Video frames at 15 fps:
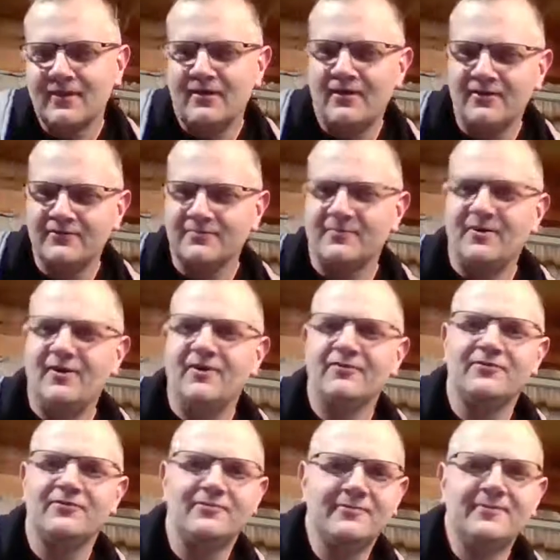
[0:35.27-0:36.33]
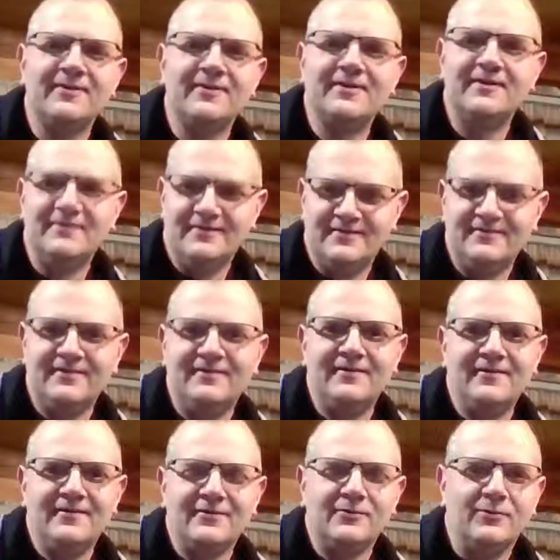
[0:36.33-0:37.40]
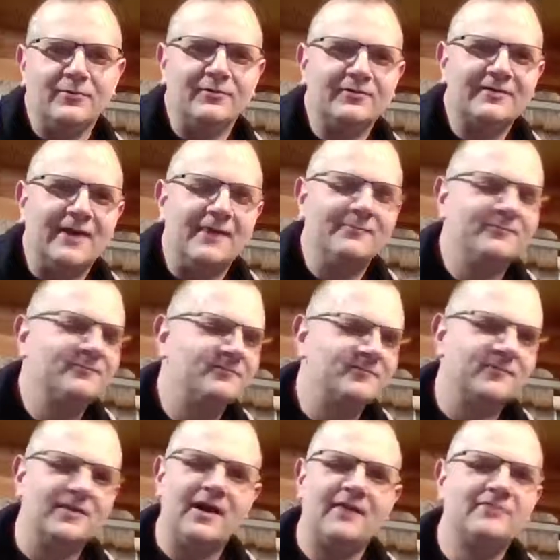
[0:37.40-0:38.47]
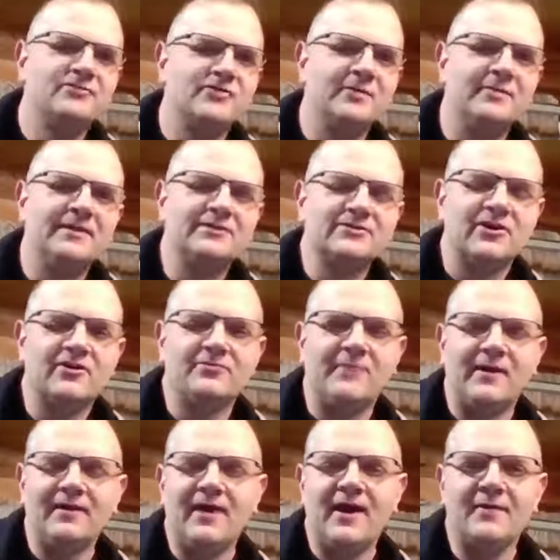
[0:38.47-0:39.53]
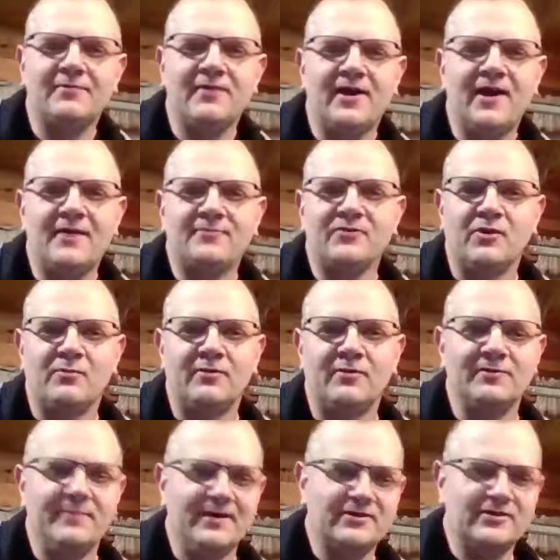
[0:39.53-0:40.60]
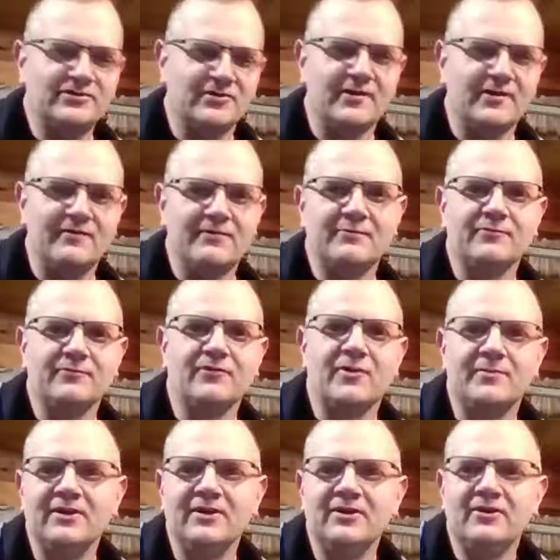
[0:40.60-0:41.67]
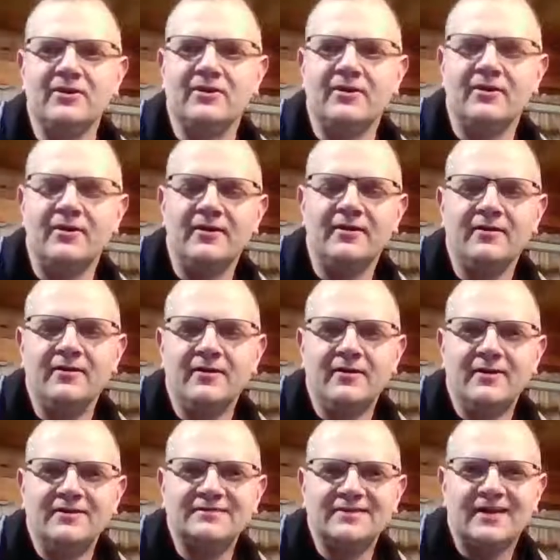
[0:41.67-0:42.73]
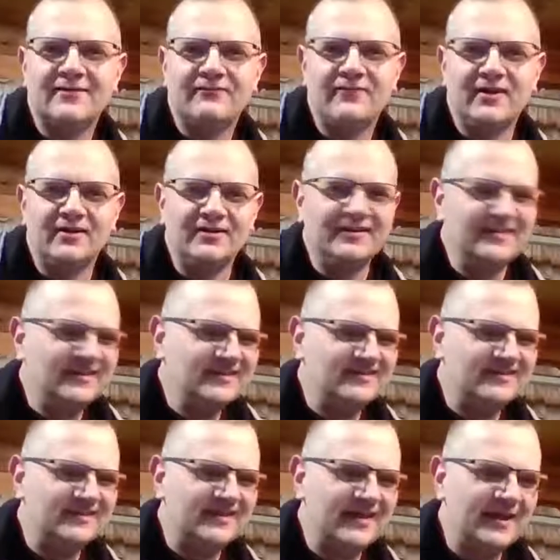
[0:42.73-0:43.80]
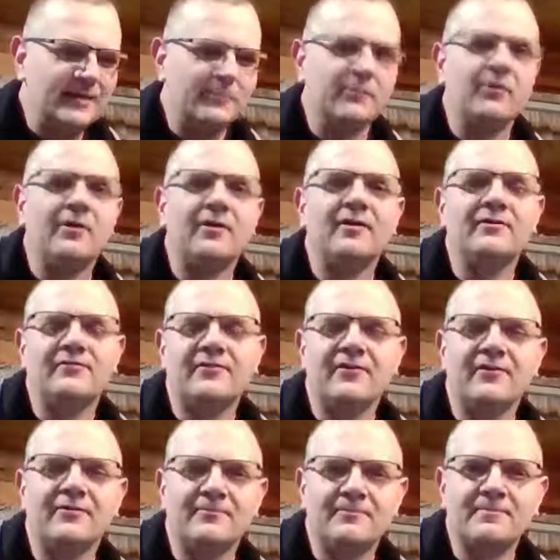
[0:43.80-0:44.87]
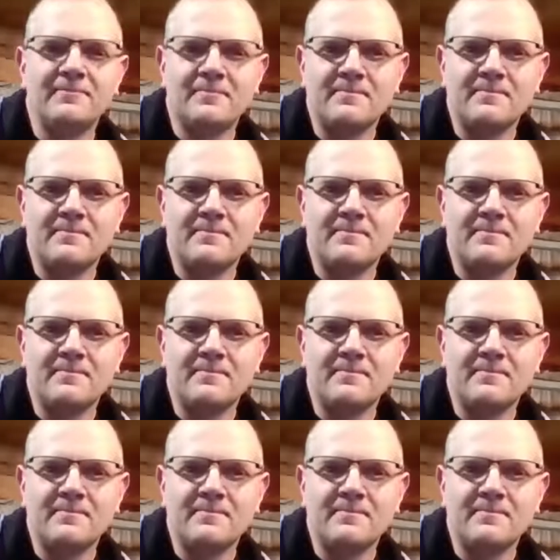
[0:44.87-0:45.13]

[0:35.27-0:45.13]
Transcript: Awesome, awesome. Cool. So I'm live streaming this off my laptop, so I wanted to make sure everything was going to be good on it. It's got a fairly decent camera on it, so